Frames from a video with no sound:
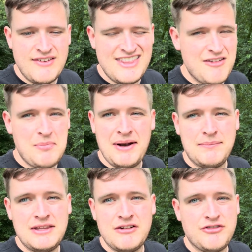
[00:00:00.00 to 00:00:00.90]
They've been up
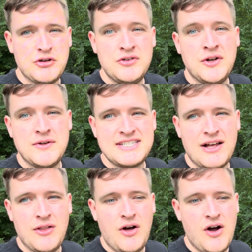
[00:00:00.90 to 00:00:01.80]
there for who knows how
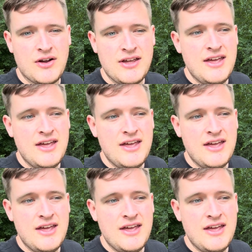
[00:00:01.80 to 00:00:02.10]
long.